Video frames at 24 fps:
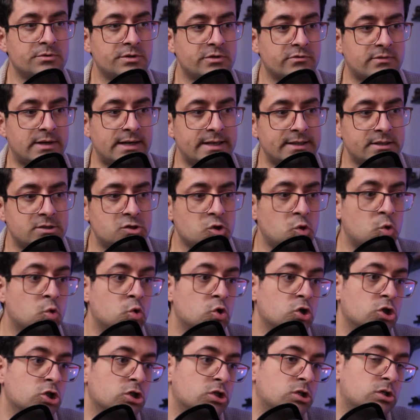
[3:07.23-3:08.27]
the right
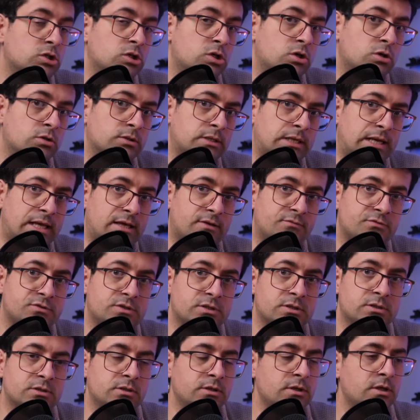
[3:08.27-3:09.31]
or on the
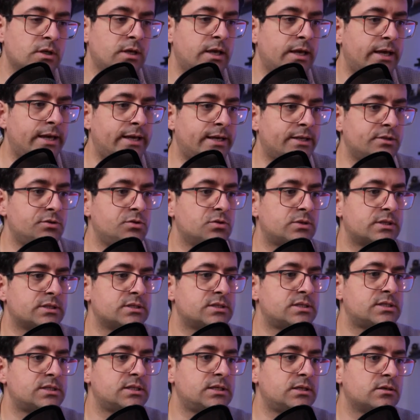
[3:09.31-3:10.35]
left, and you can
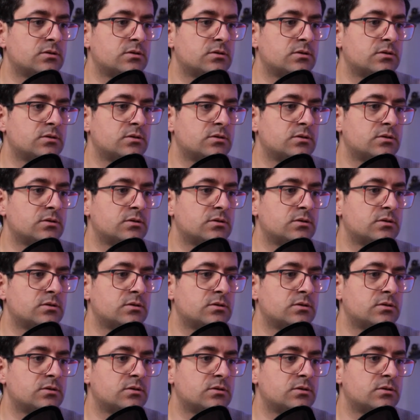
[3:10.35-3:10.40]
see